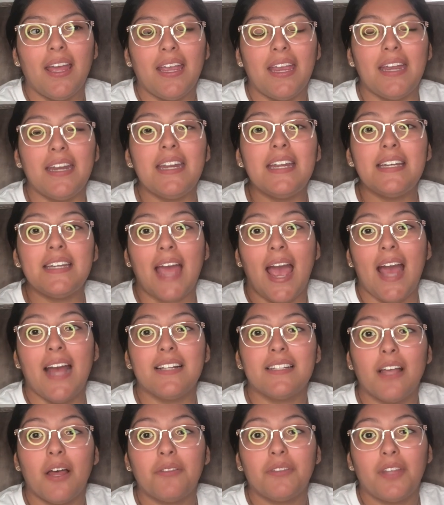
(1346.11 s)
any
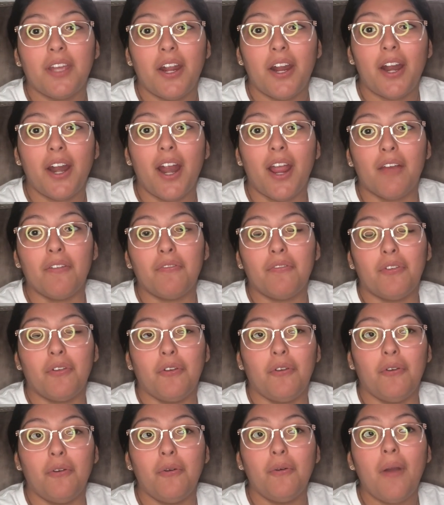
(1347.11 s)
dads out there, if
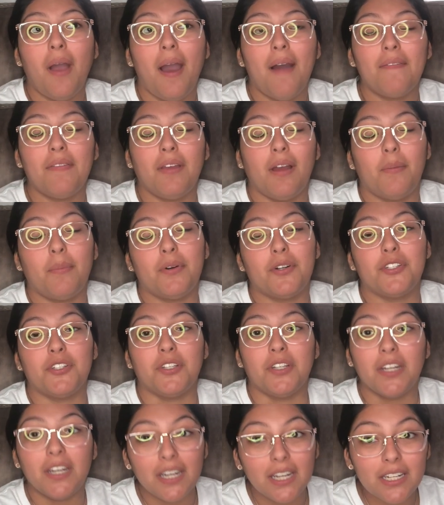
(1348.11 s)
you have the
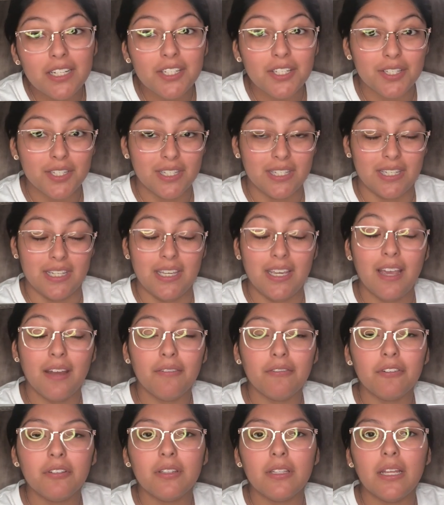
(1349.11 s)
opportunity to see
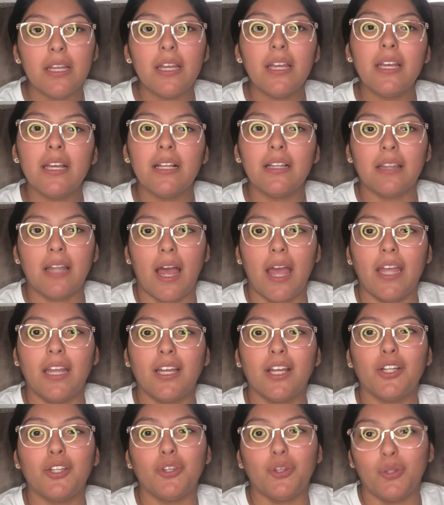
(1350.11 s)
everything, like,
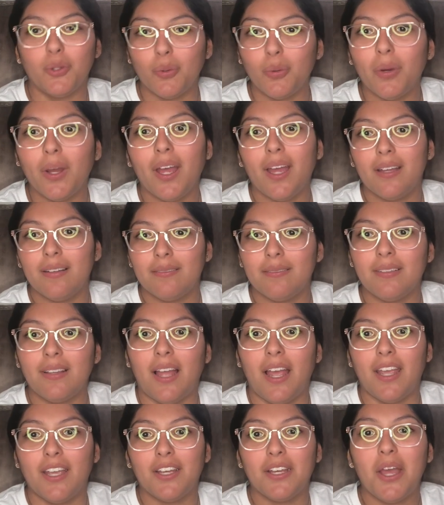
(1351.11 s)
do it.
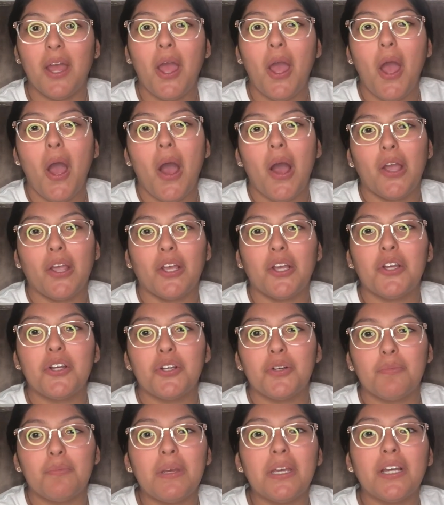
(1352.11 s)
Like,
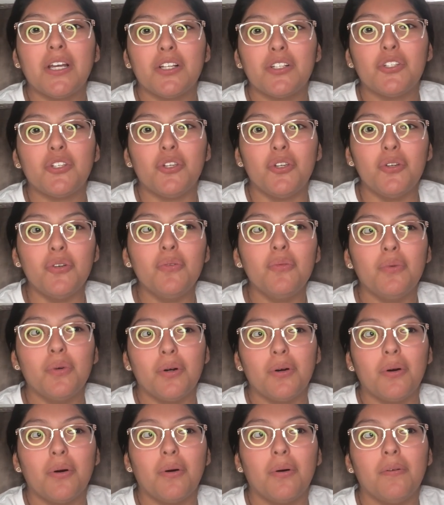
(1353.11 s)
because you
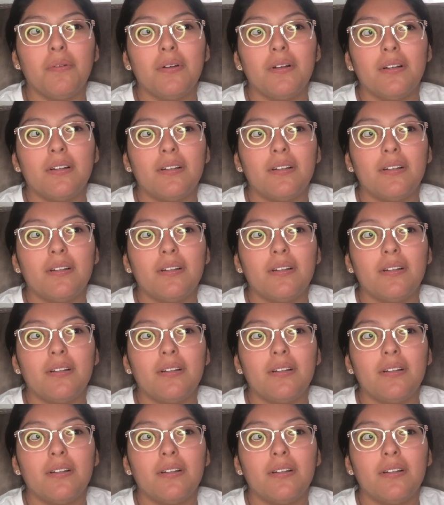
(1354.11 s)
will